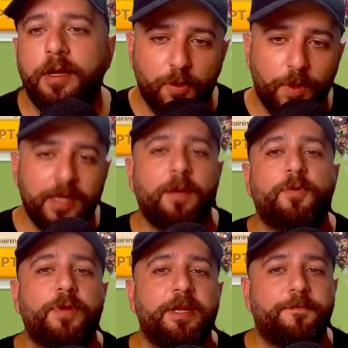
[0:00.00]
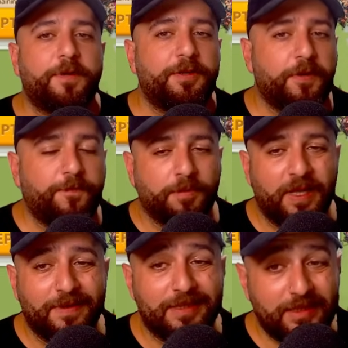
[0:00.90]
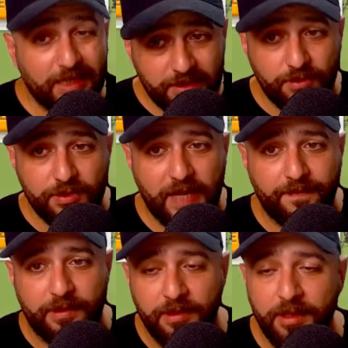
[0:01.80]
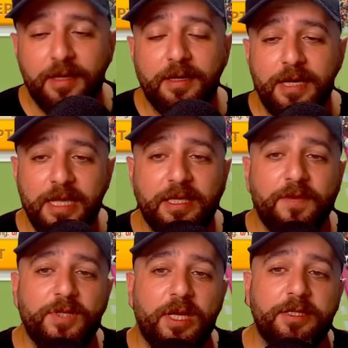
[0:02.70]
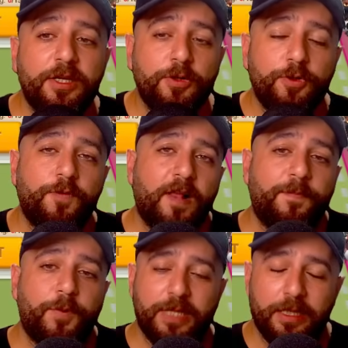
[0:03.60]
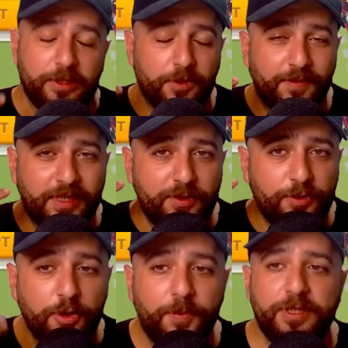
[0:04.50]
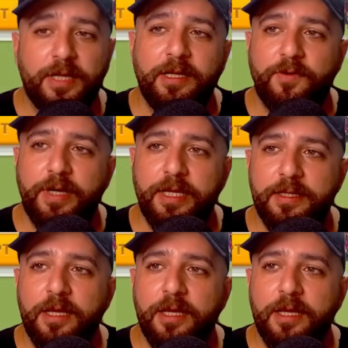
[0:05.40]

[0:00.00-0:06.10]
So when I upgraded Frederick from level 6 to 7, it gives us 12%. So there's a 2% increase.